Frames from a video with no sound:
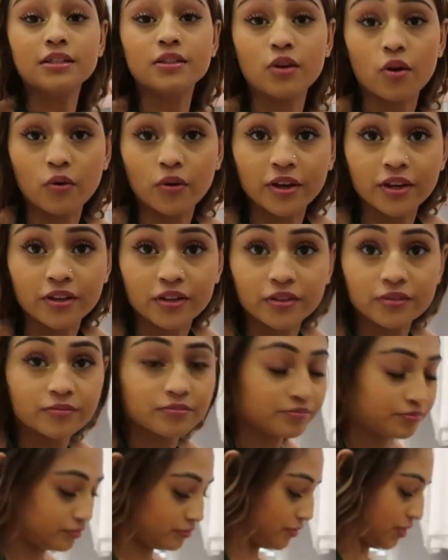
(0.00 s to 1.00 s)
go get it.
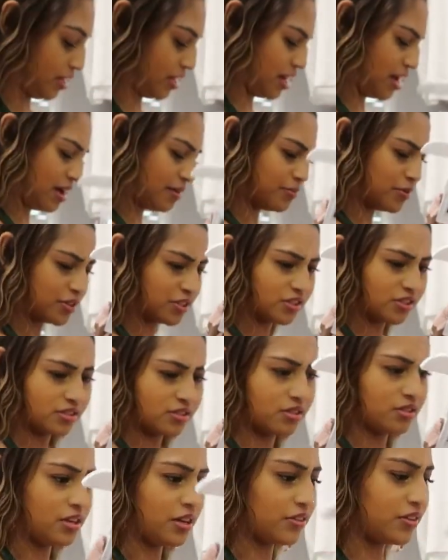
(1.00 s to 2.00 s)
How much
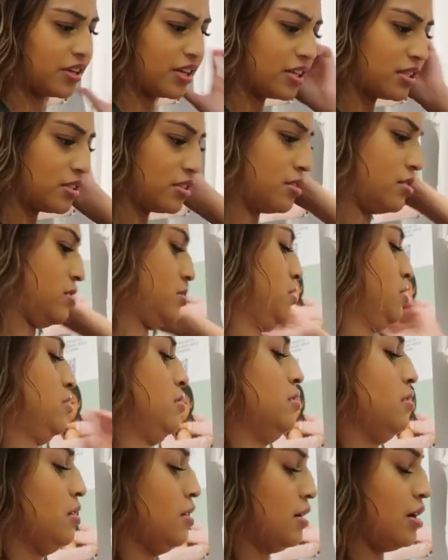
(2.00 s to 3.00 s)
is it? I think it's
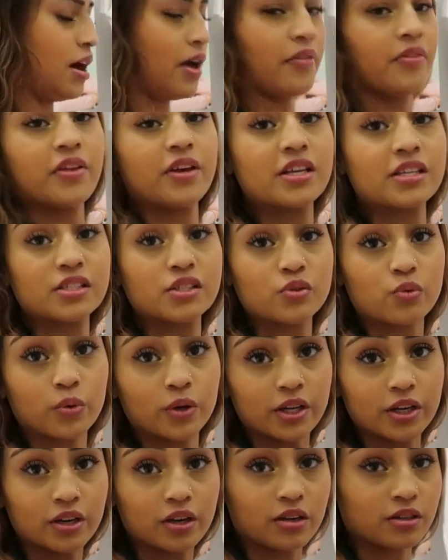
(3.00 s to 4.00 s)
$20
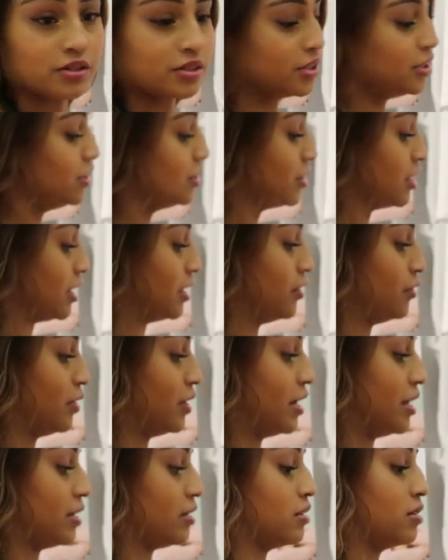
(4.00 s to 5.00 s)
each, and you
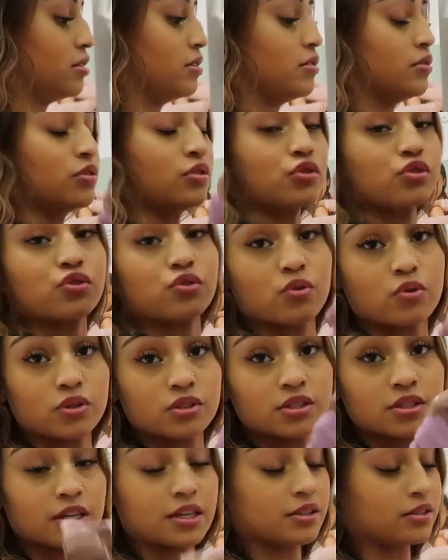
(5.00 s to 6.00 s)
get the
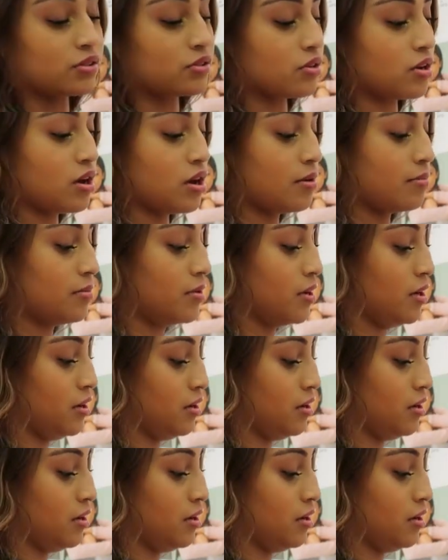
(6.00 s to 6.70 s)
shorts and the top.